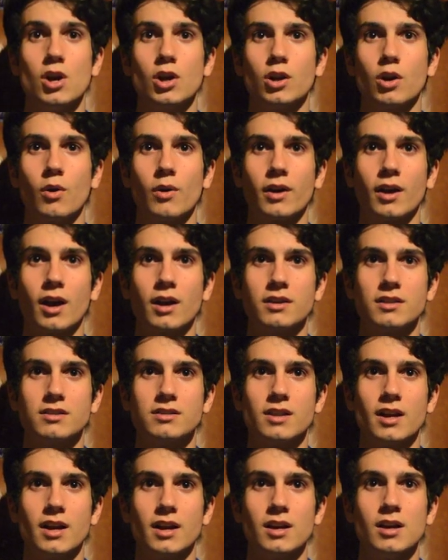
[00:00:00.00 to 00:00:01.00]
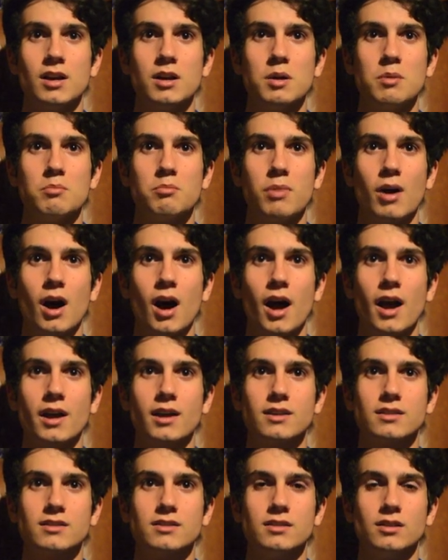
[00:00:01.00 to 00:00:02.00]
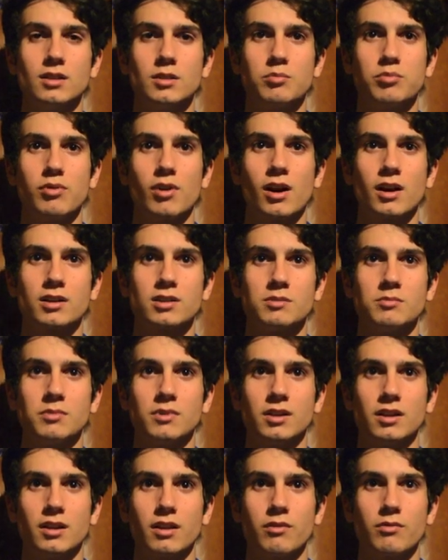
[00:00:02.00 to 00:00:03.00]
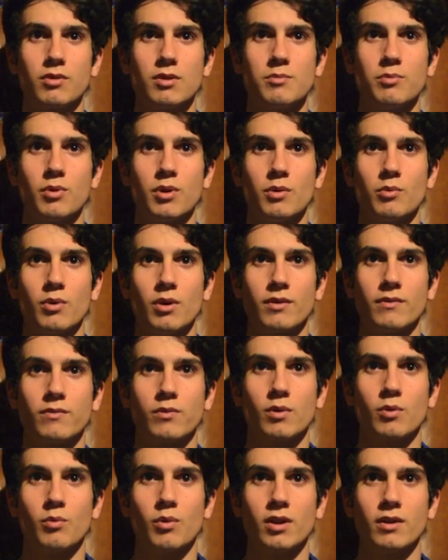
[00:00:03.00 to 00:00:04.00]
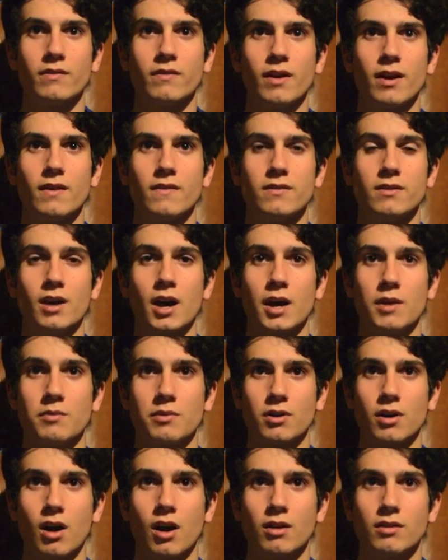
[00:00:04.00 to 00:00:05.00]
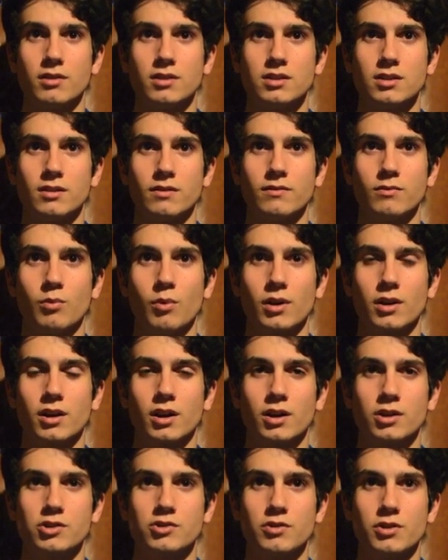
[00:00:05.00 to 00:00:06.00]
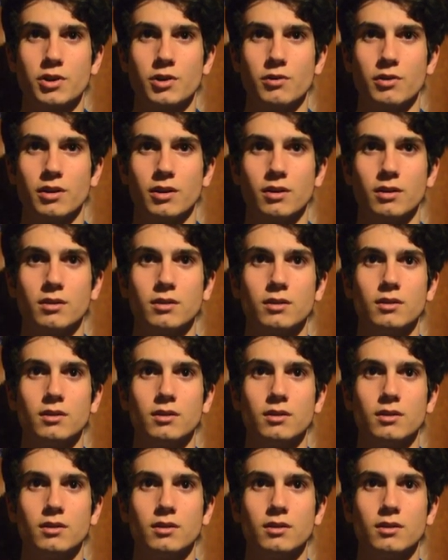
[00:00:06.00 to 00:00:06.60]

Going on to say, pi is still approximately 3.14159 regardless of what country you're in.